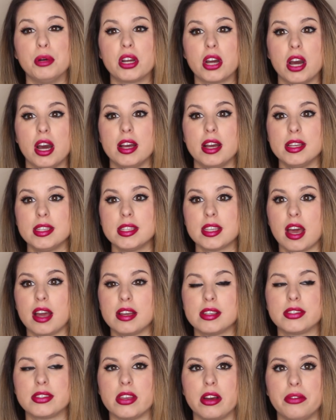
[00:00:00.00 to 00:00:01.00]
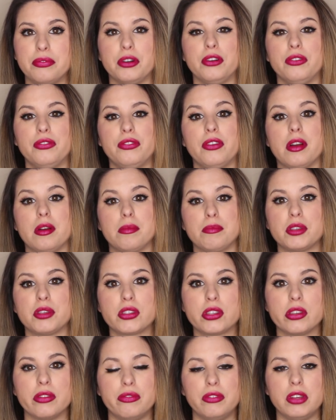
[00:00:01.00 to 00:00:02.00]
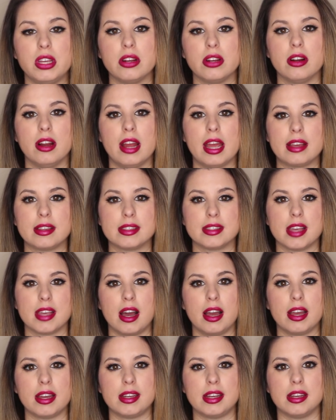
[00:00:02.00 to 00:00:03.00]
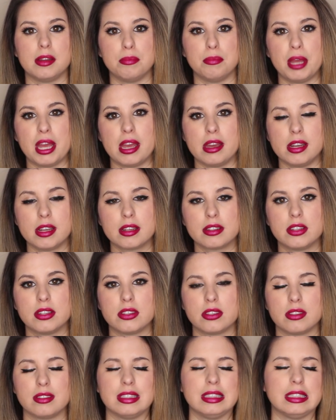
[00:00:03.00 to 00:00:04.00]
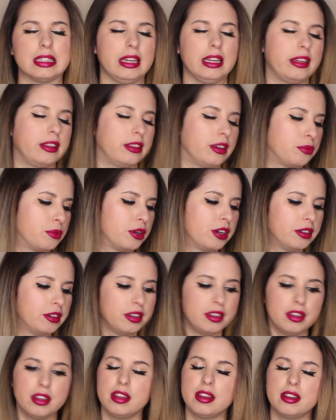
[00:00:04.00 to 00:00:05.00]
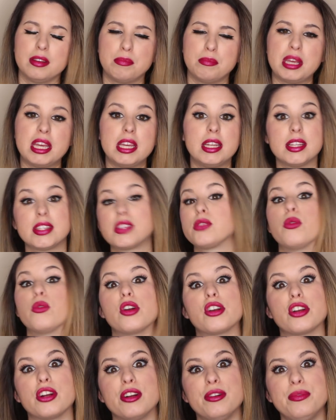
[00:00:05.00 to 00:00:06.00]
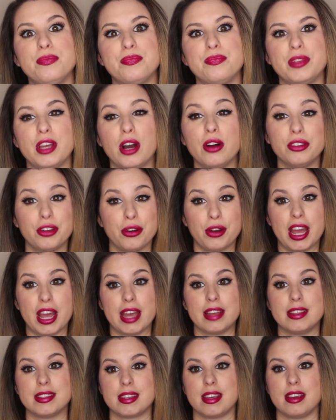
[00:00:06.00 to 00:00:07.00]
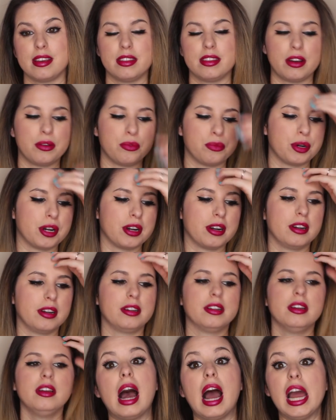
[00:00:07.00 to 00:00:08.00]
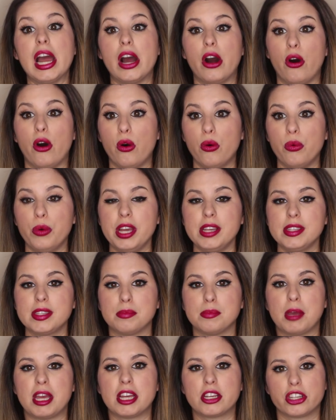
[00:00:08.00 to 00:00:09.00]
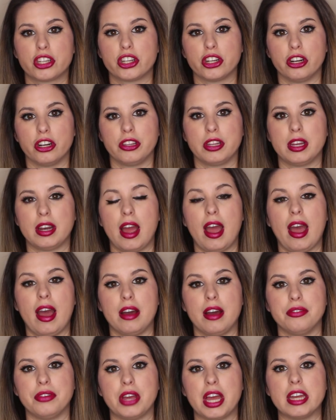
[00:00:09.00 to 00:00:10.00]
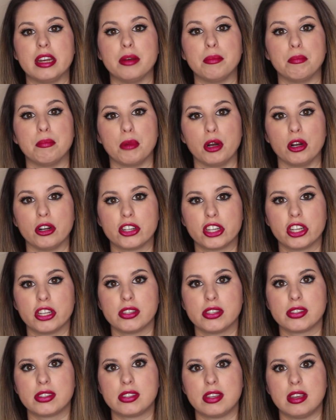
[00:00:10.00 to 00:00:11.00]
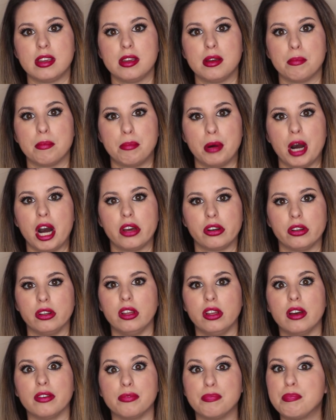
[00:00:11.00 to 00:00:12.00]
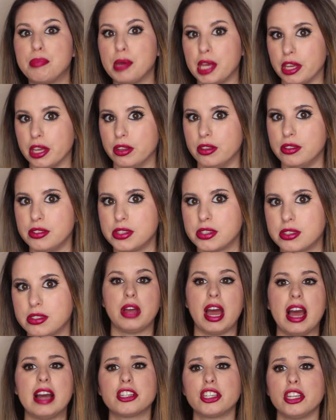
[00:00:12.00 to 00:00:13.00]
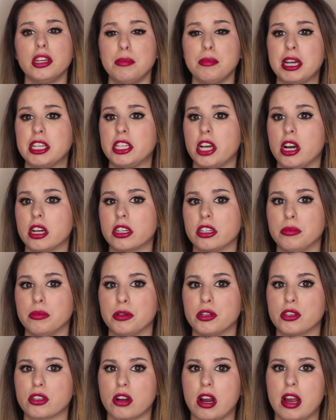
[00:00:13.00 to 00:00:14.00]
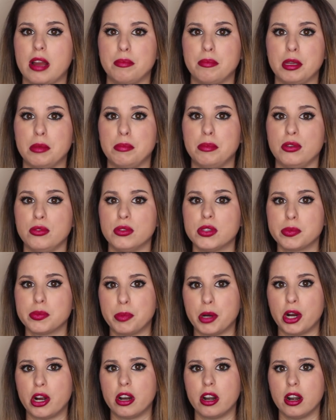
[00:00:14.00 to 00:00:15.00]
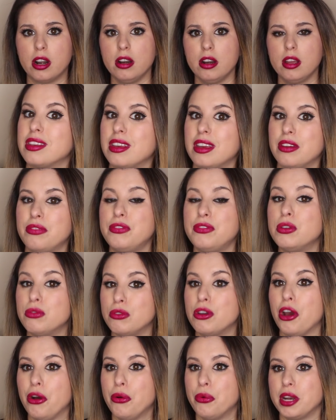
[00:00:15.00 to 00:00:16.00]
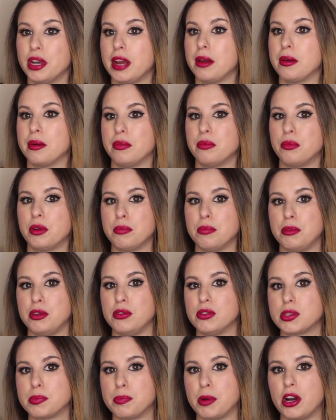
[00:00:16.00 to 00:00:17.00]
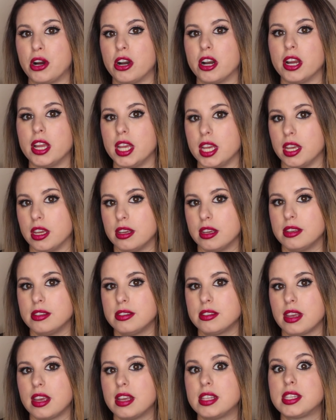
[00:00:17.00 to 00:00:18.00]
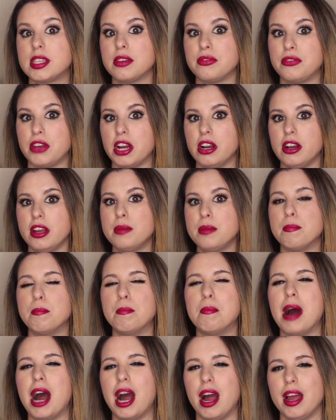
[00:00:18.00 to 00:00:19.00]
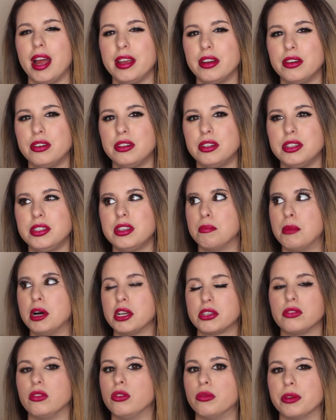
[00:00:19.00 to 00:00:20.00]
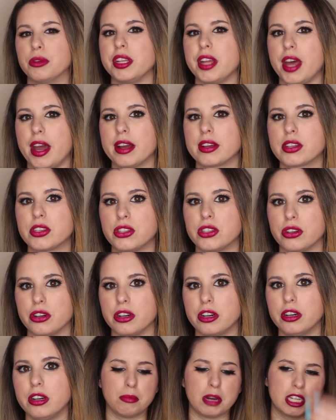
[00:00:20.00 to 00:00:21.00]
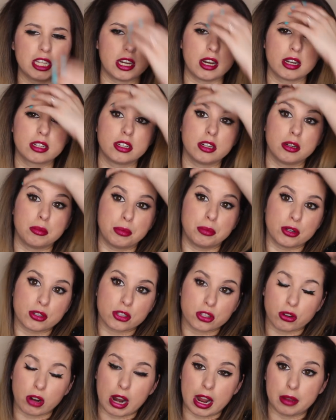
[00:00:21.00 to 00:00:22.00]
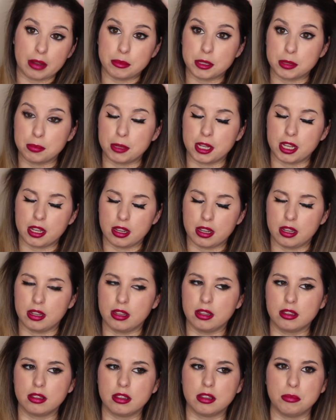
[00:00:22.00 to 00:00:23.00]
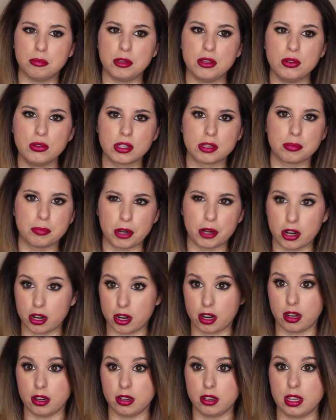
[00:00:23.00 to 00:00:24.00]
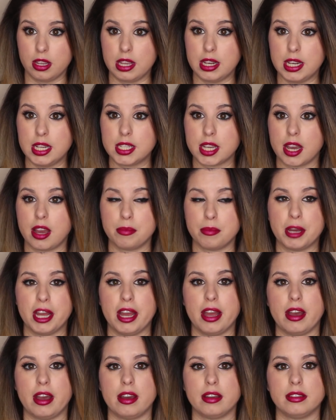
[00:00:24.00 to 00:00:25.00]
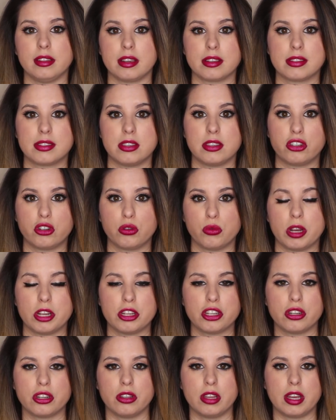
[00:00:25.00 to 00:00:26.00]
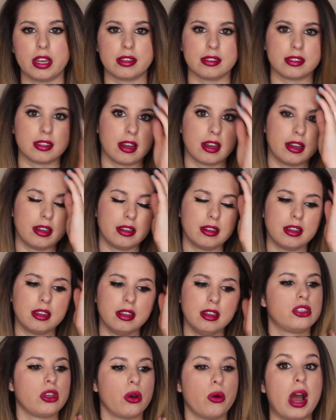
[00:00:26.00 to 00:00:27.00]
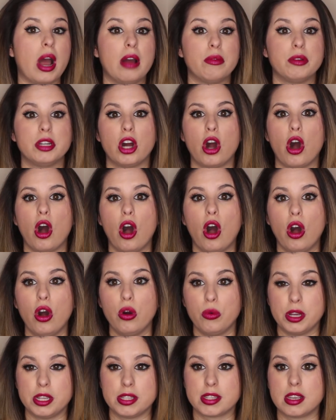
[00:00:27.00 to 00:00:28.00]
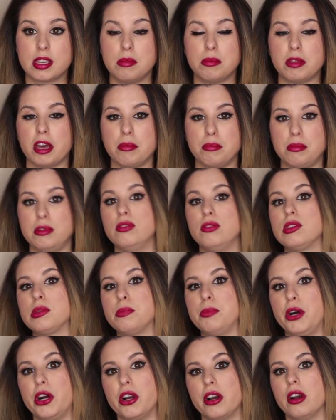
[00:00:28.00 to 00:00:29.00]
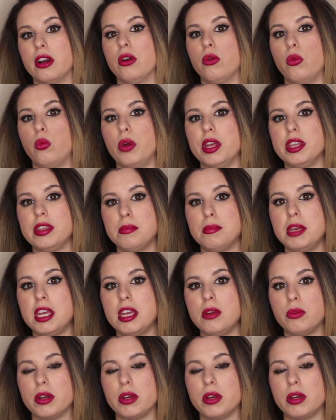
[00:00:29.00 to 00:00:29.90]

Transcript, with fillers: because I suffer from severe anxiety and panic dis- Ugh, I hate that word pee disorder. Y'all know I hate saying that word. I always make sure that I have an emergency bottle of pills. Actually, my doctor prescribed me Buspar. If you know what I what Buspar is, it's a very mild muscle relaxer. My doctor prescribed me the Buspar anytime I had like situational anxiety. So I would always keep that Buspar with me